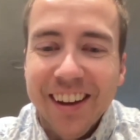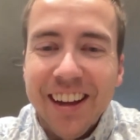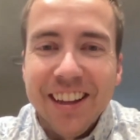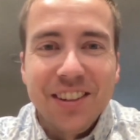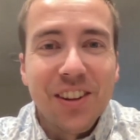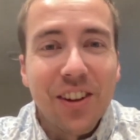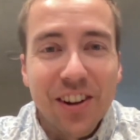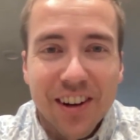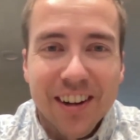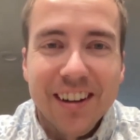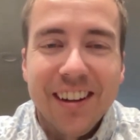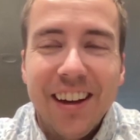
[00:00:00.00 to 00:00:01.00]
It still
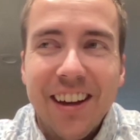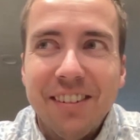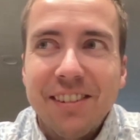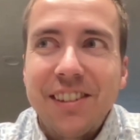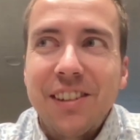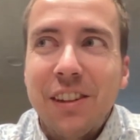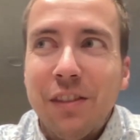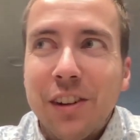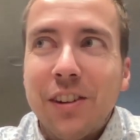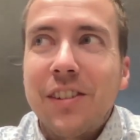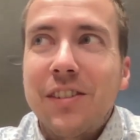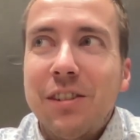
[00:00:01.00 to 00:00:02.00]
hurt. It was still
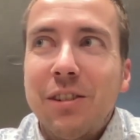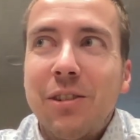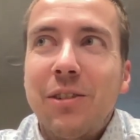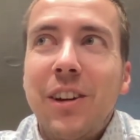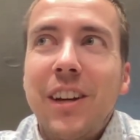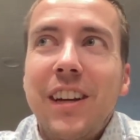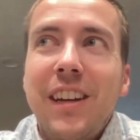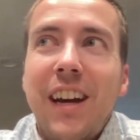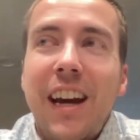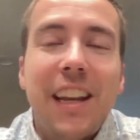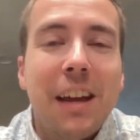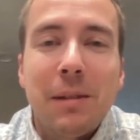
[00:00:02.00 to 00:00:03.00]
difficult I
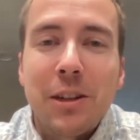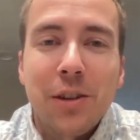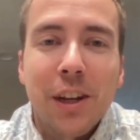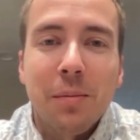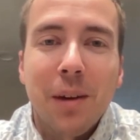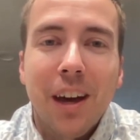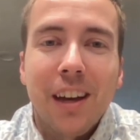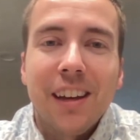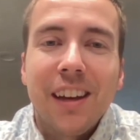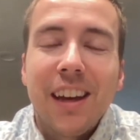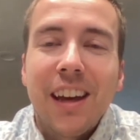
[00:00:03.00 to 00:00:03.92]
didn't have my strength back.